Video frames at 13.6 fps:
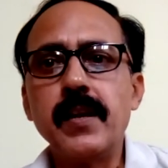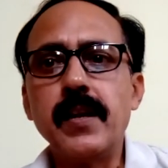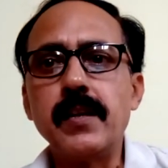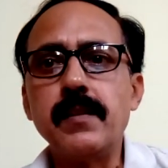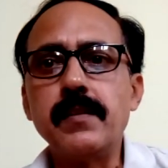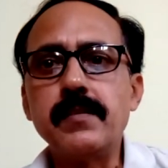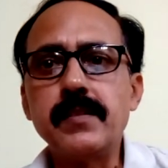
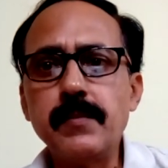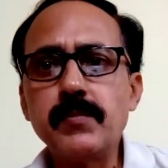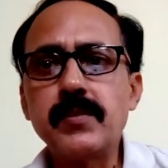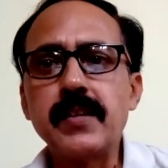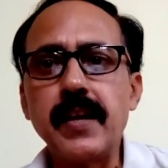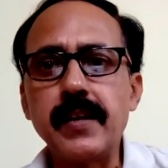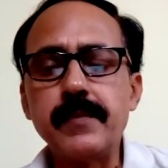It seems
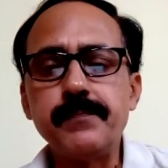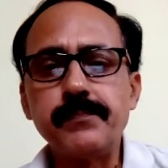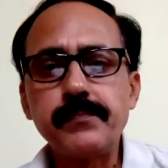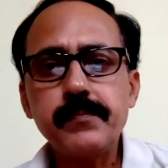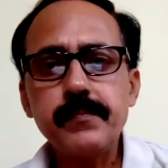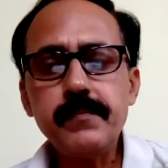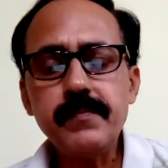that
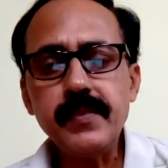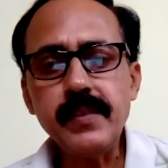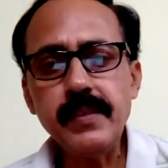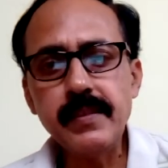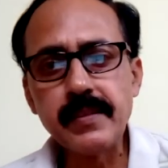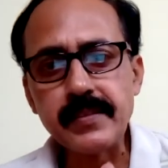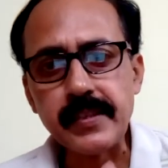
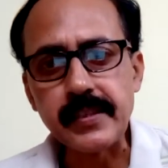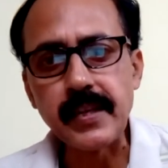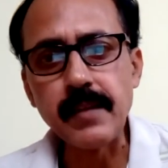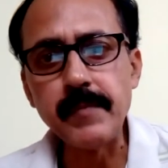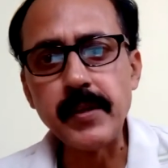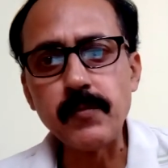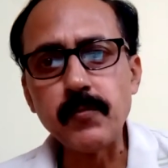the
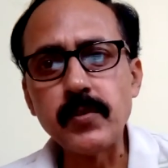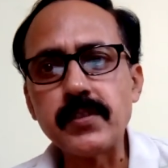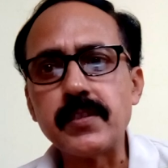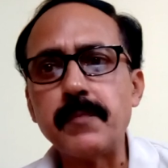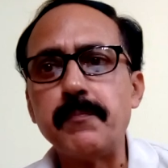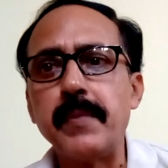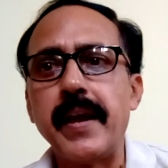settlement was
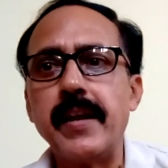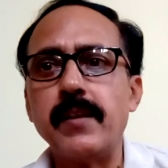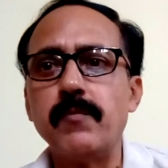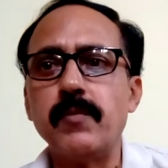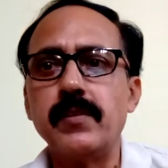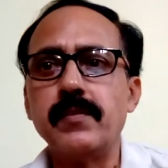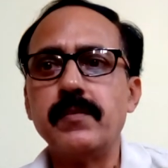the planned
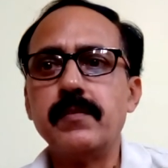one,